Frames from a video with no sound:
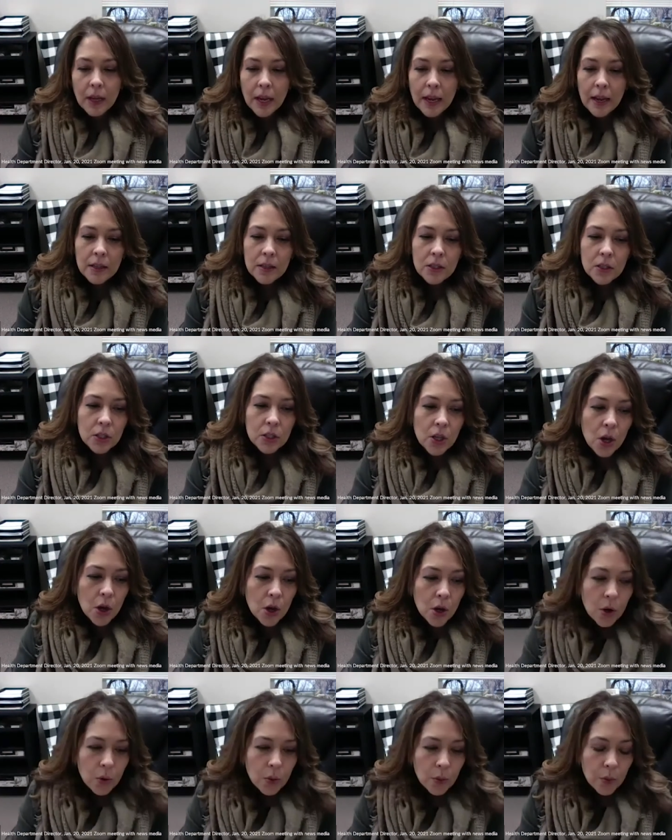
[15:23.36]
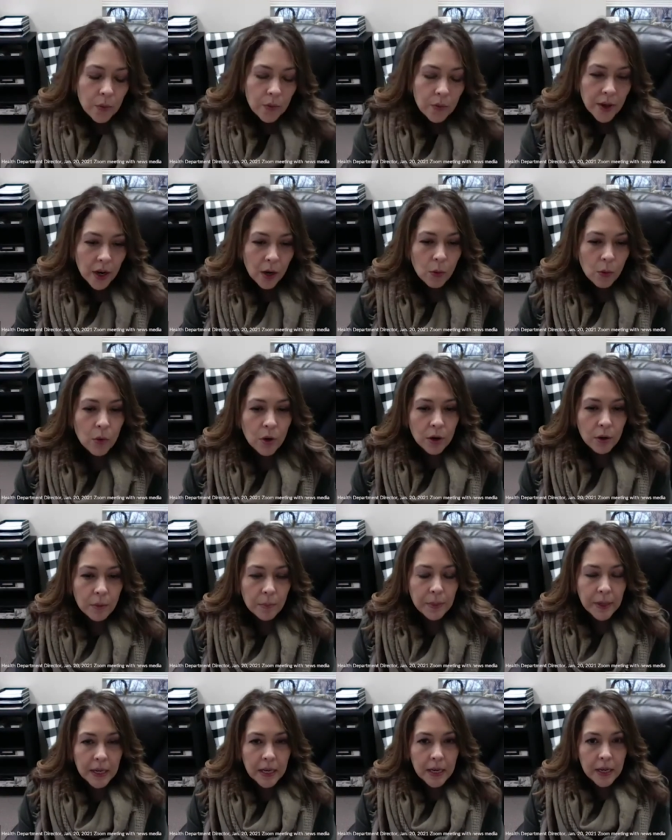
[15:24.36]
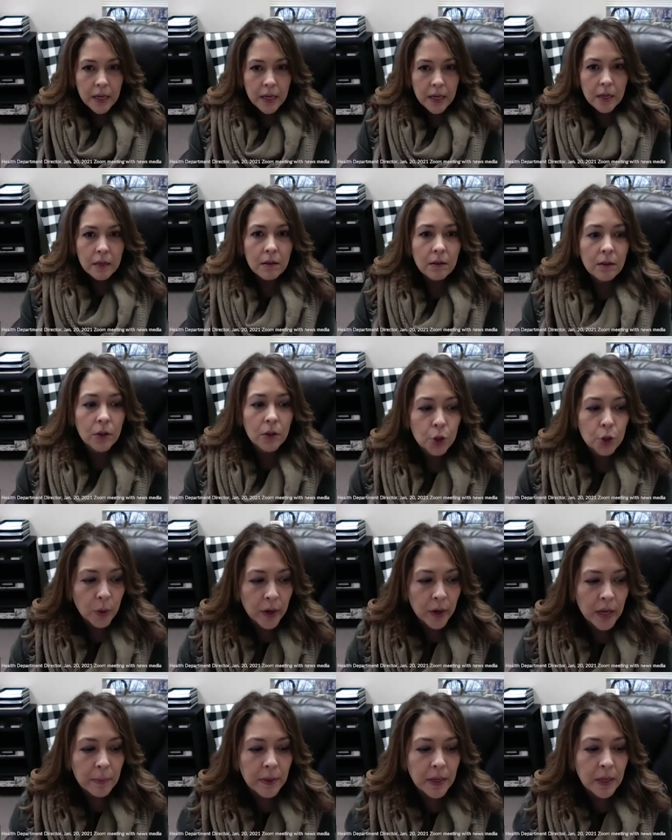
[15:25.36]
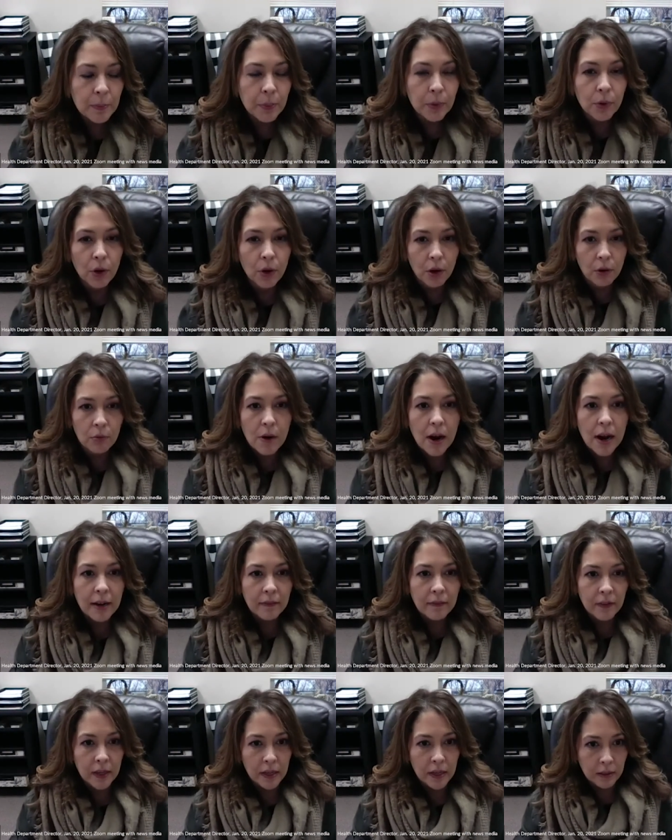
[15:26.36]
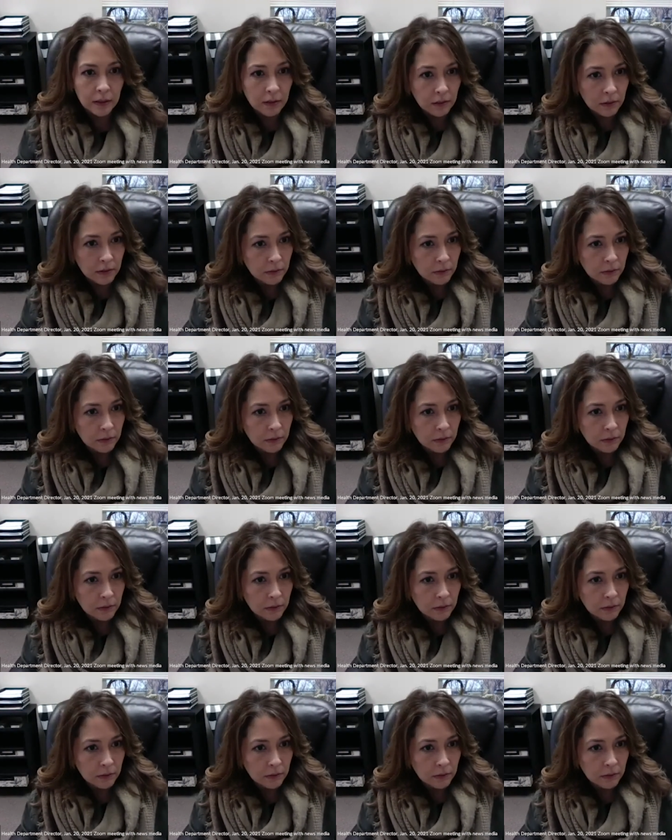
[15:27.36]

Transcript: And so there will be twenty people arriving